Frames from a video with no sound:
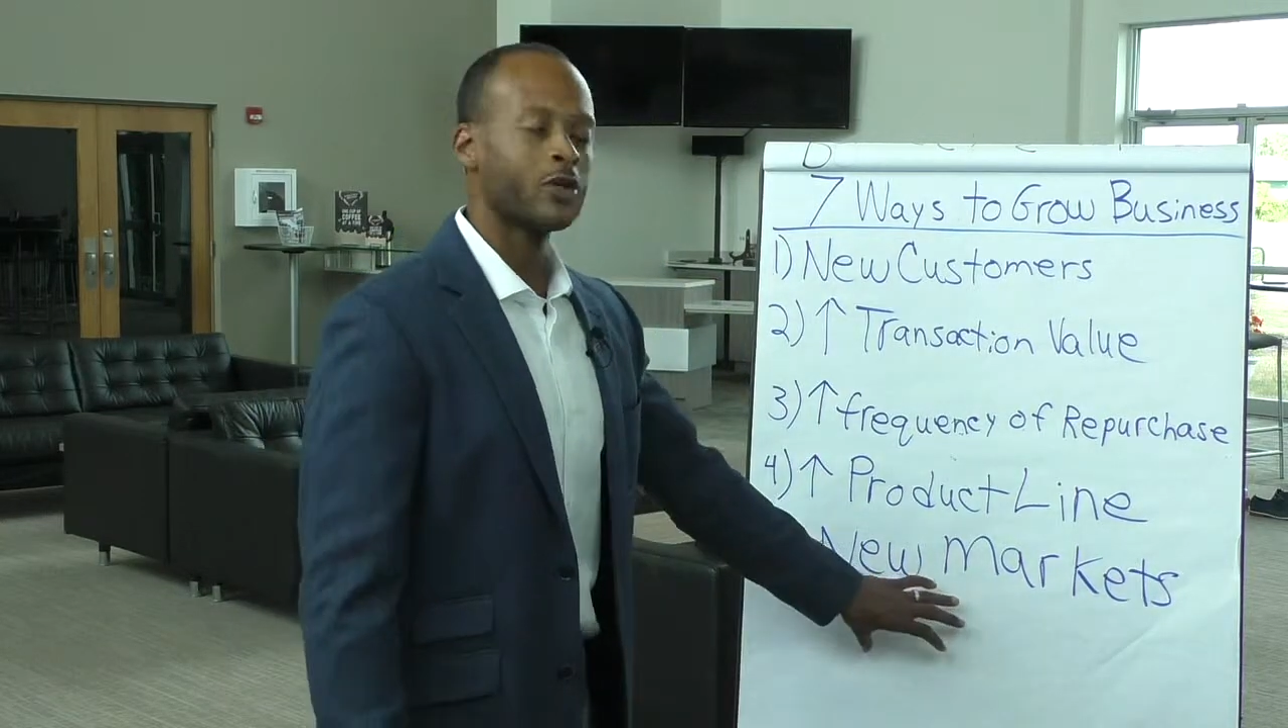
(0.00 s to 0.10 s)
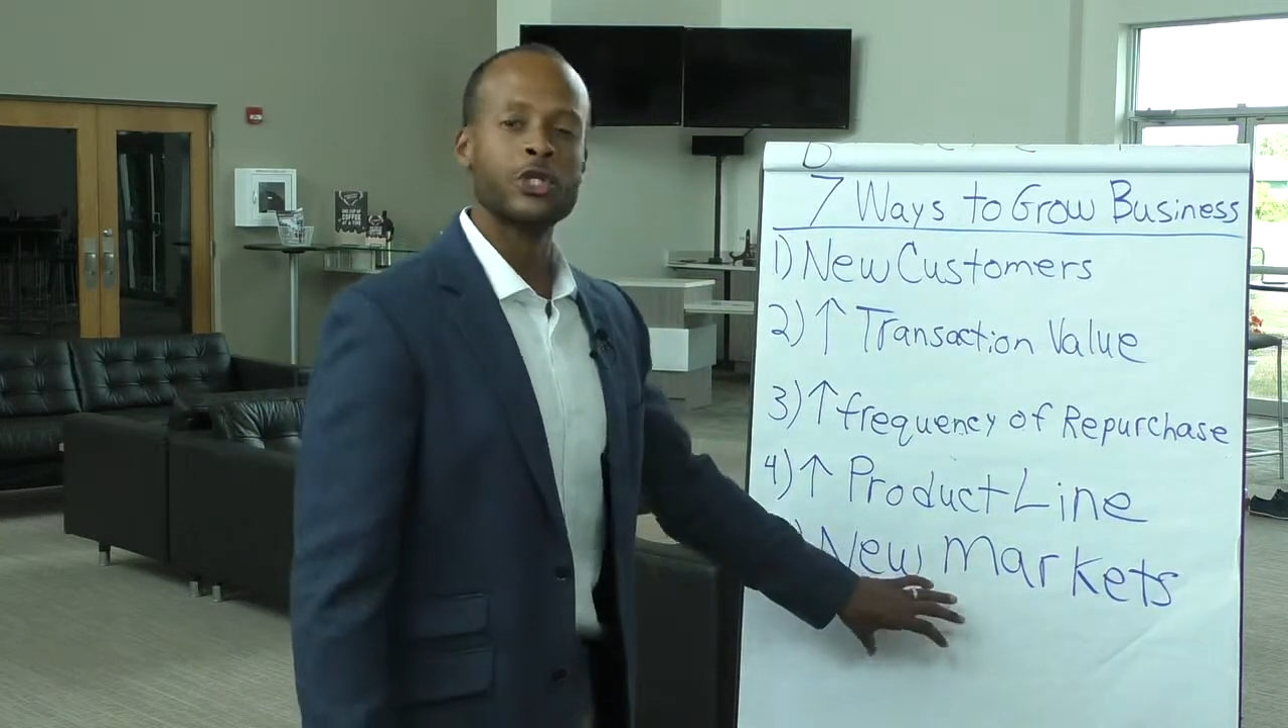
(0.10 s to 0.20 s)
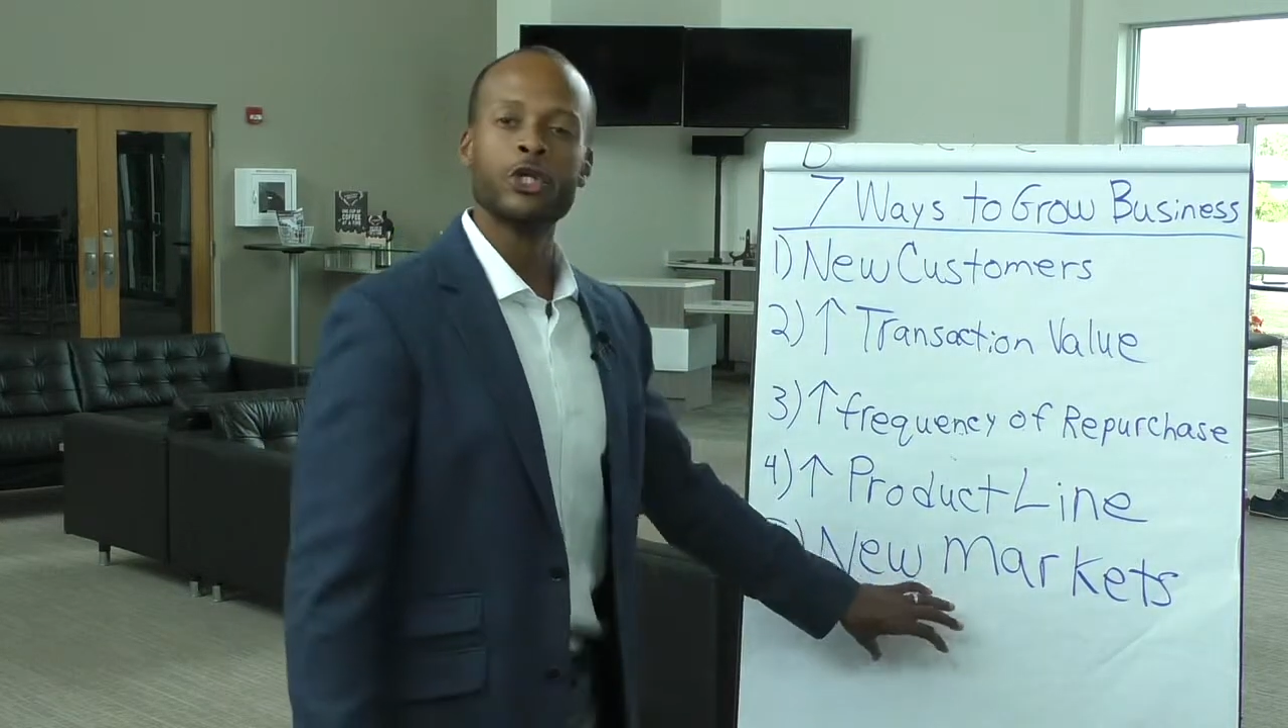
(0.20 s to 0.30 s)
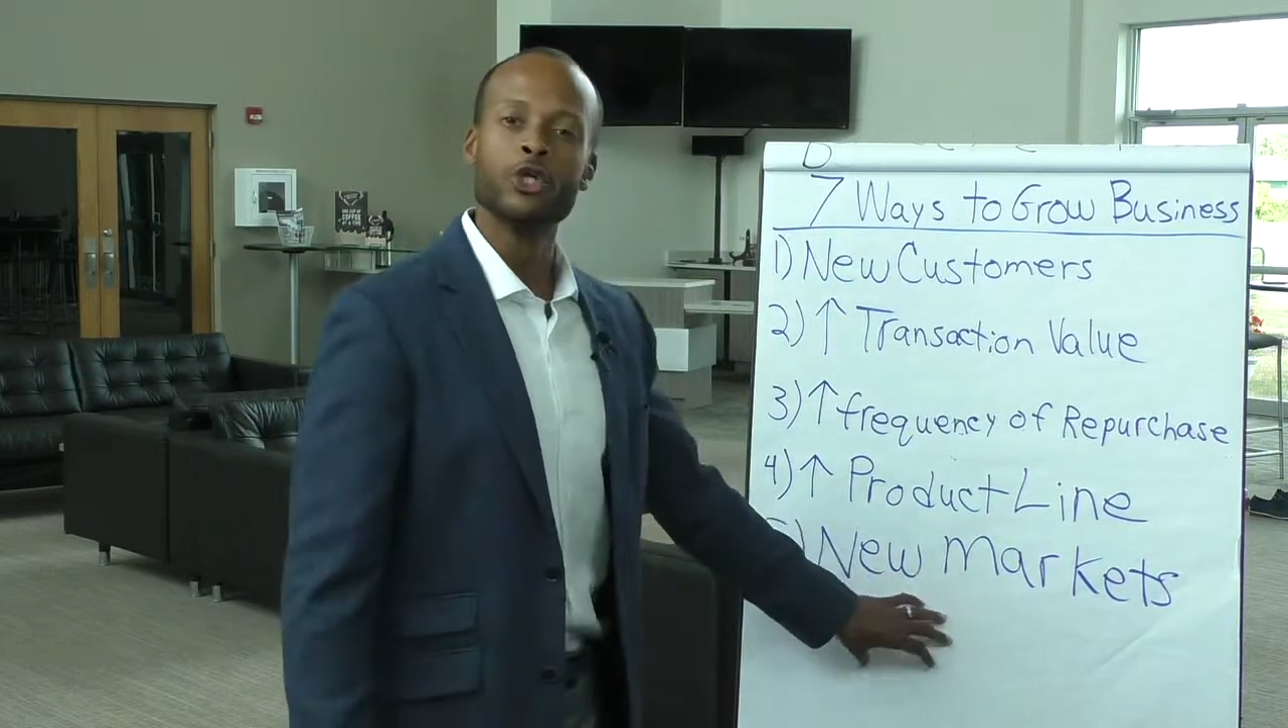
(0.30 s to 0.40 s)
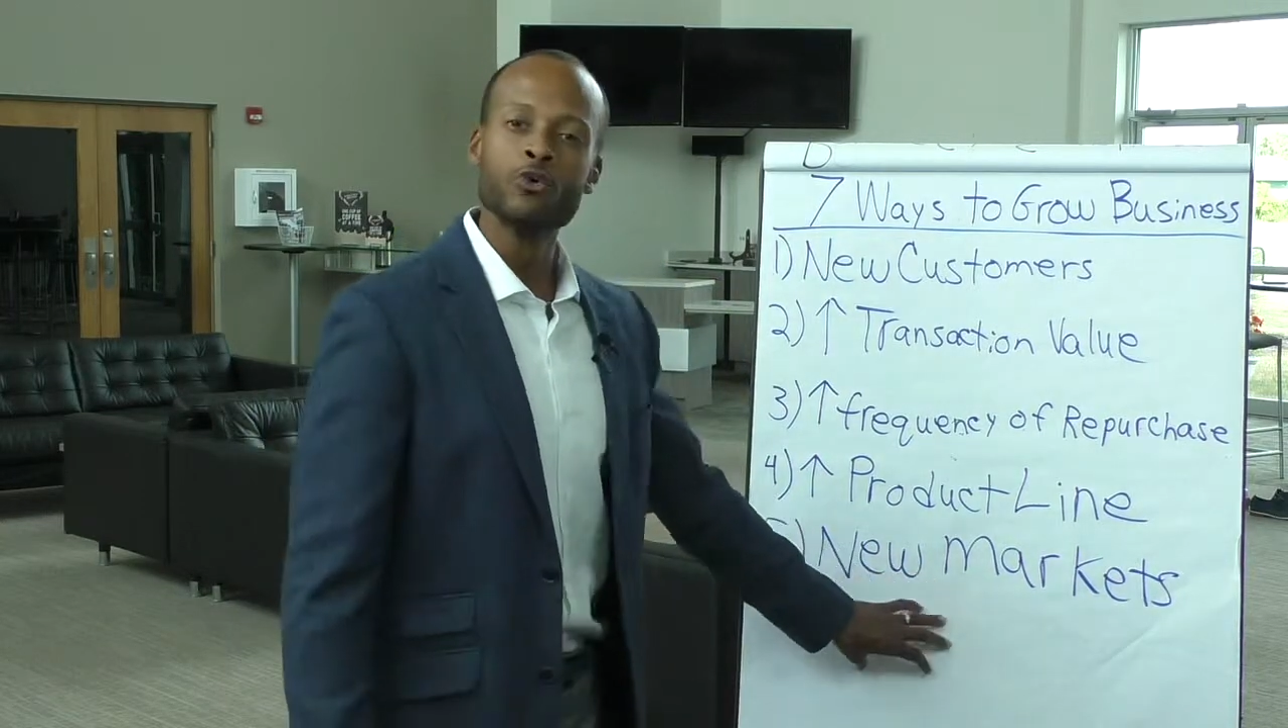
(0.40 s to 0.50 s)

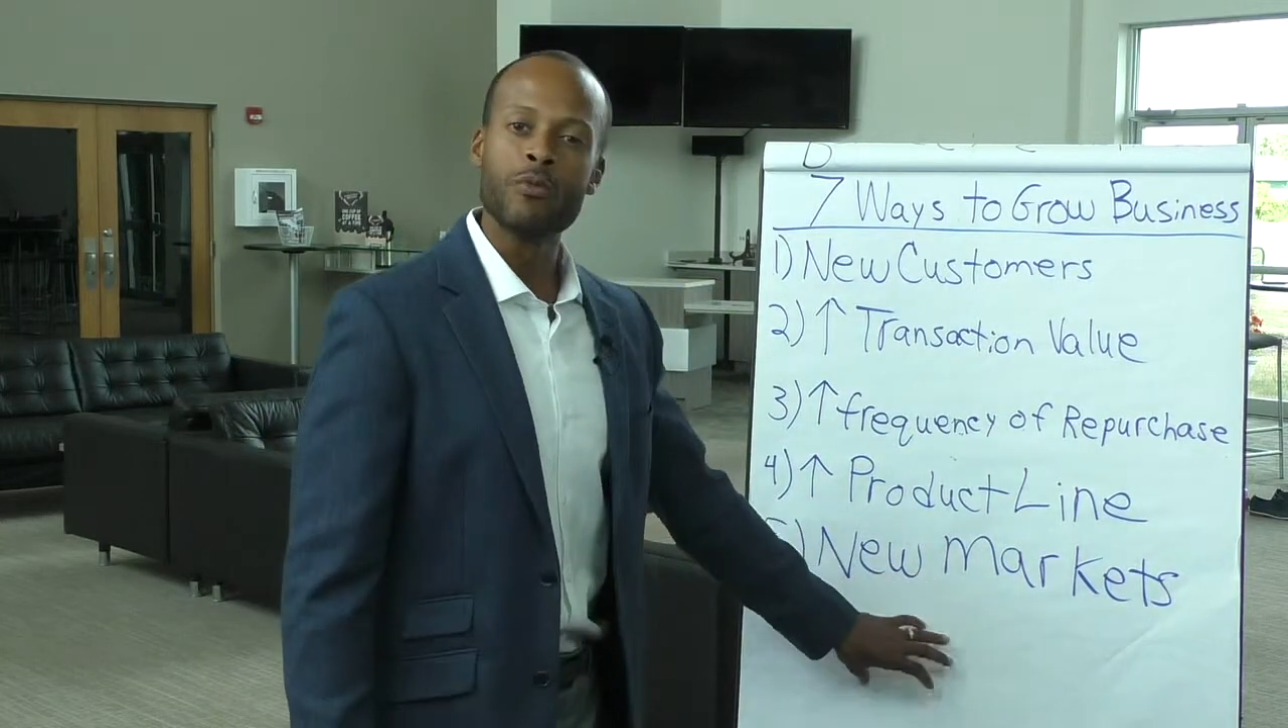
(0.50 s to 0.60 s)
into new